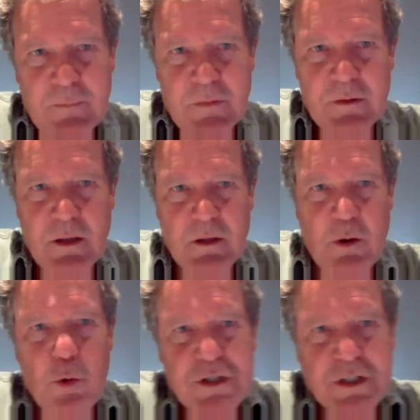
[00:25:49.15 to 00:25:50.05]
the
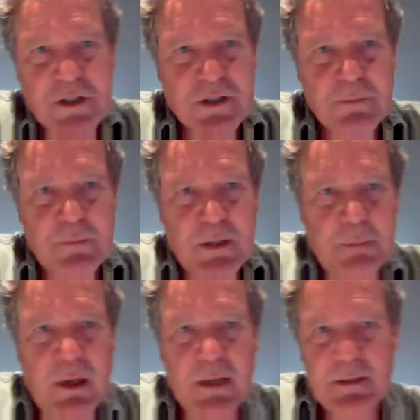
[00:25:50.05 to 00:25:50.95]
court system in
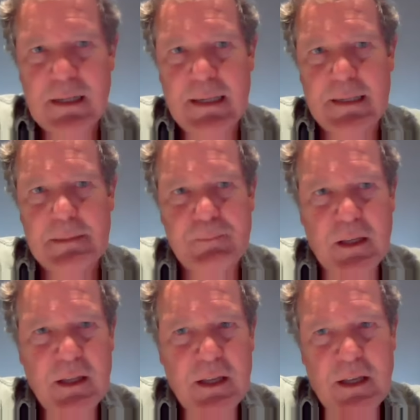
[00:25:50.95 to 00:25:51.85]
Montana.
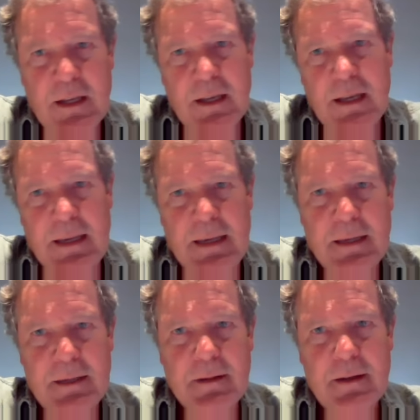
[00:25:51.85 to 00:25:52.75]

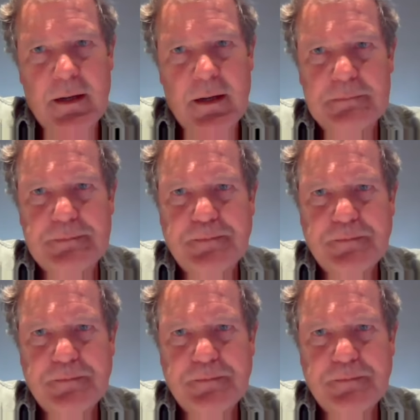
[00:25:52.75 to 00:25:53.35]
And um,